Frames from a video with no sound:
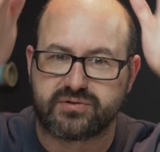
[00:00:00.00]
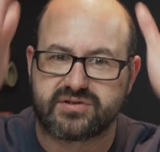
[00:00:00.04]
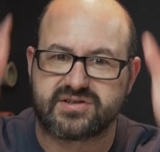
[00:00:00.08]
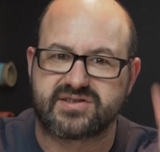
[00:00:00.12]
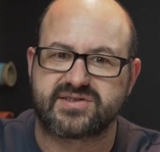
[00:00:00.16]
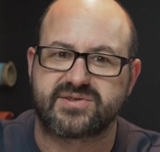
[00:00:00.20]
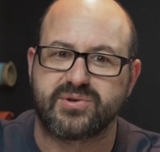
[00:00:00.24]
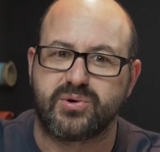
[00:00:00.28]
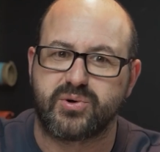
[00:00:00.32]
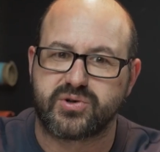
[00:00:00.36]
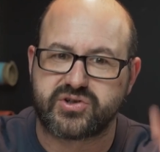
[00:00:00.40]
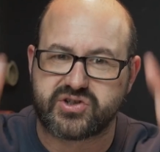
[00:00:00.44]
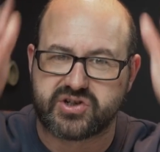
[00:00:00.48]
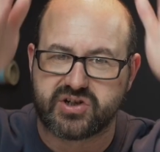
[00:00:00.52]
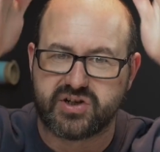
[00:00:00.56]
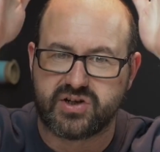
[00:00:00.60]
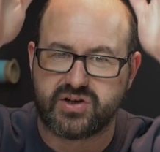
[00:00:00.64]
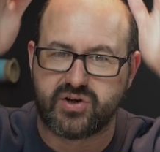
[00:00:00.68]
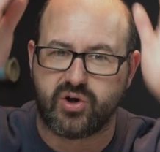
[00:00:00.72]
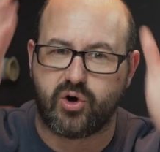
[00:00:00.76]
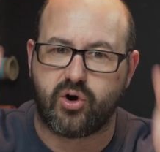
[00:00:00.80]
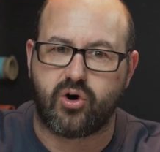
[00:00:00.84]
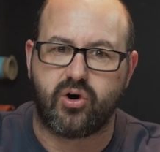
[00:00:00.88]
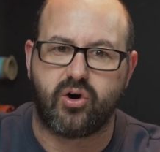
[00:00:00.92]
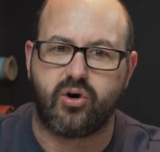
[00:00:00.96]

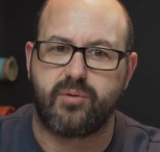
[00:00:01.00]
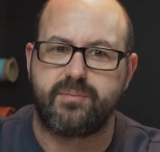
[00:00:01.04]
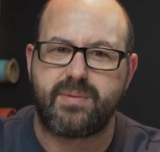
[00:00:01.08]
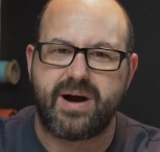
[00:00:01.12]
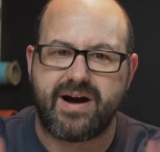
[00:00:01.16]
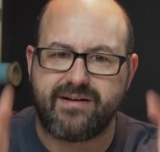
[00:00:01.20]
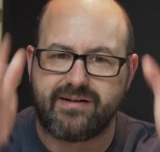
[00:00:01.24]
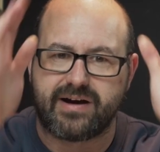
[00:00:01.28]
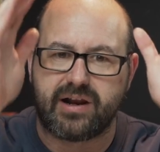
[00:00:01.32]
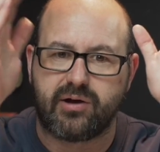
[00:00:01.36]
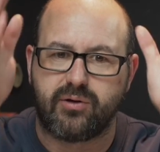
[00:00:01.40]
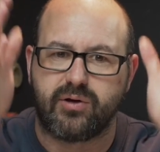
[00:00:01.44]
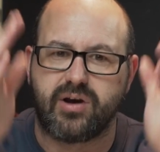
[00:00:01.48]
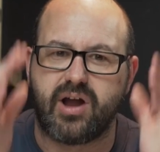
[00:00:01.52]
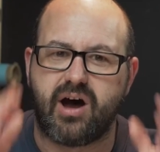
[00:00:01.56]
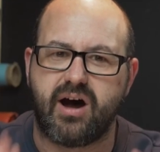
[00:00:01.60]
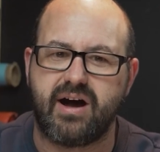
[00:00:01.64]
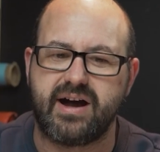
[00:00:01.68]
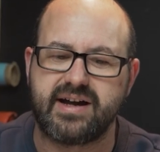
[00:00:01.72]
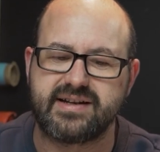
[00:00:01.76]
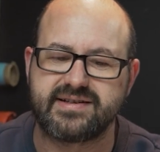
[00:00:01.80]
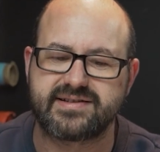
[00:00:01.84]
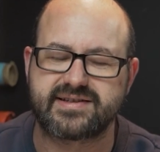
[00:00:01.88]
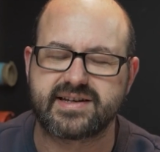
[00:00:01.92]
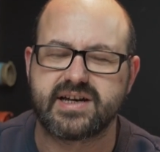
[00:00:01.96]
distortion or parallel
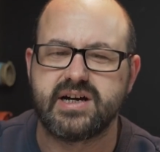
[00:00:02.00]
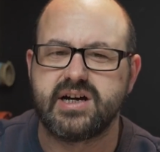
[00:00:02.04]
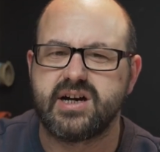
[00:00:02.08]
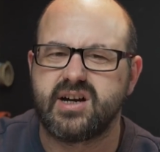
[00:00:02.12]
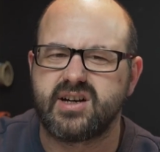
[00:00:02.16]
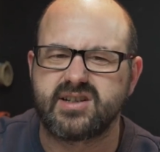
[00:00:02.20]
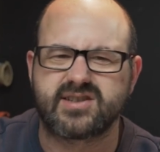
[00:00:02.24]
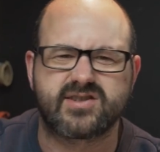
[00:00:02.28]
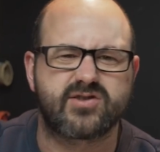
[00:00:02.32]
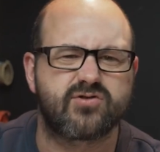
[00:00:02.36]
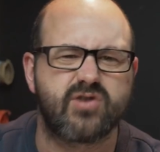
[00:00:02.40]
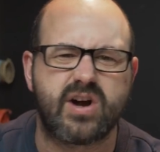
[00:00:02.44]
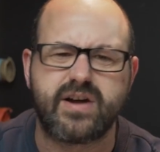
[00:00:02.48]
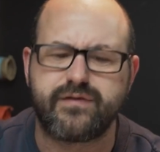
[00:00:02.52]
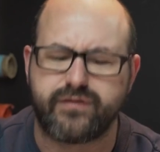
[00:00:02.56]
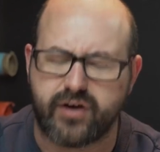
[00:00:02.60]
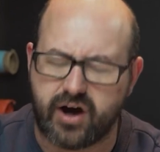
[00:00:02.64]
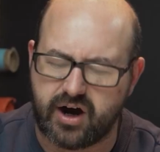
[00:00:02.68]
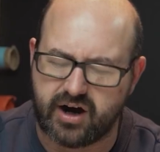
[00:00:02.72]
lines. It's great for